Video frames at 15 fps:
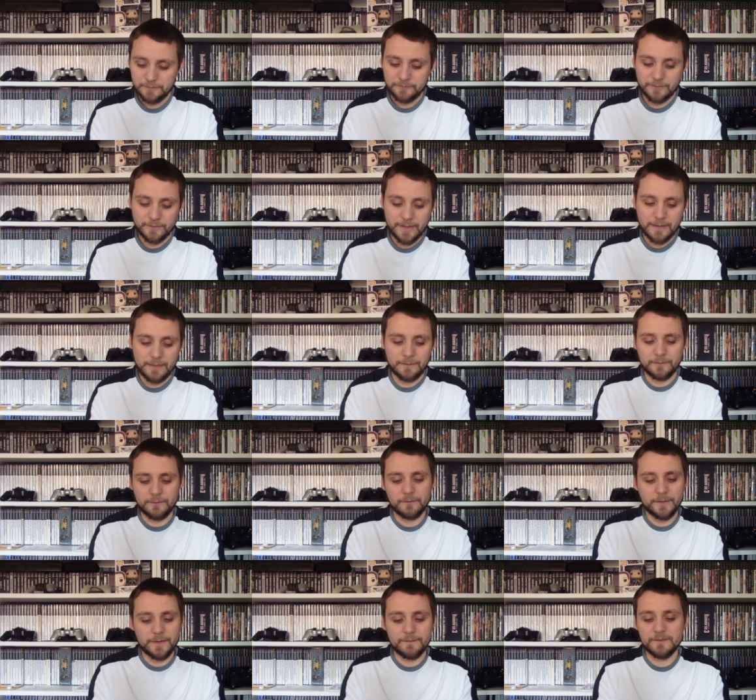So yeah, and
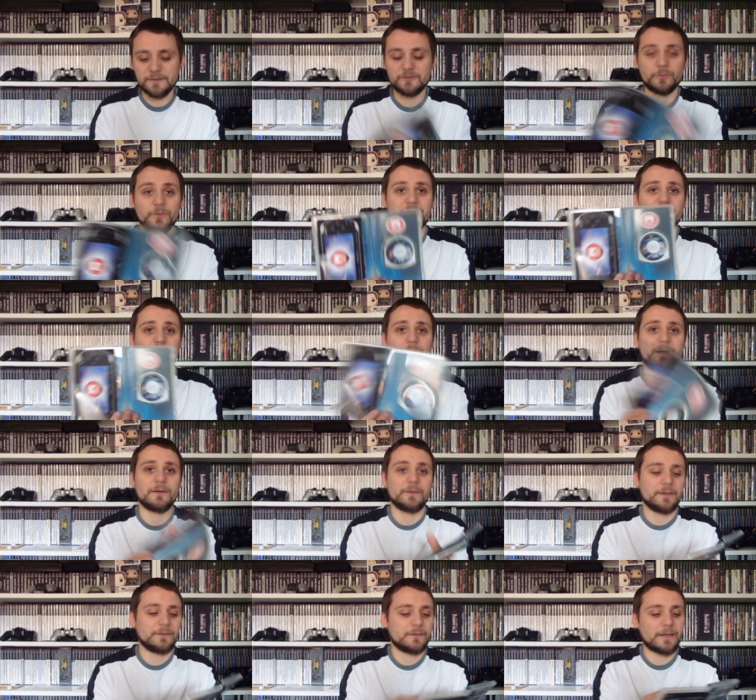in this one as well,
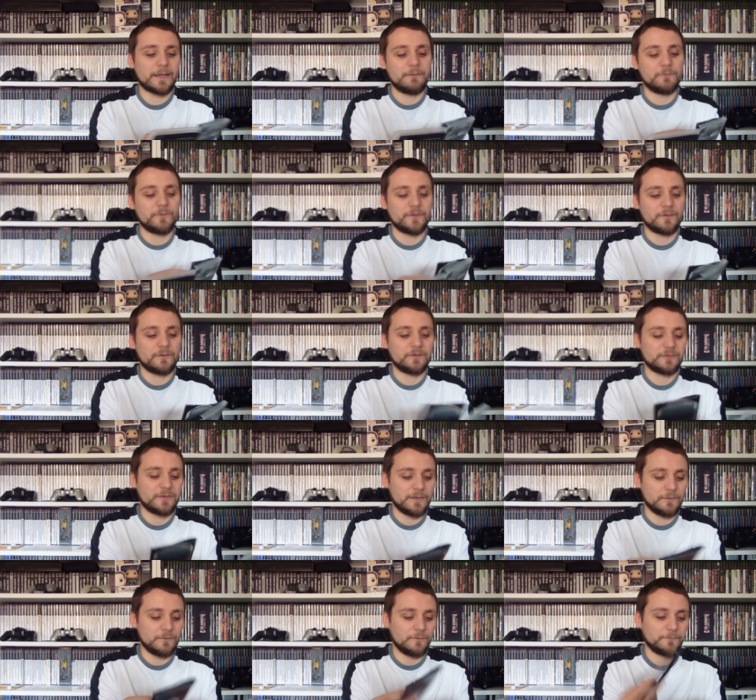it came with a nice
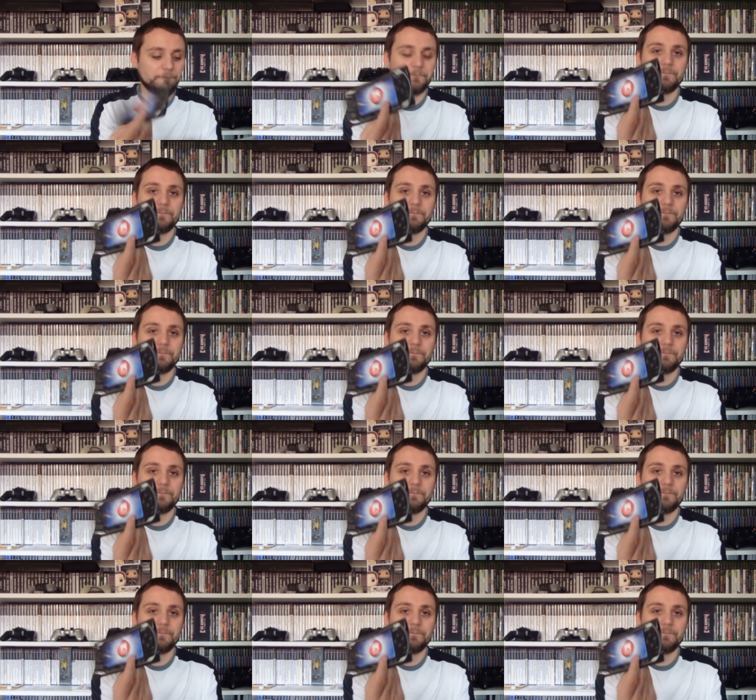little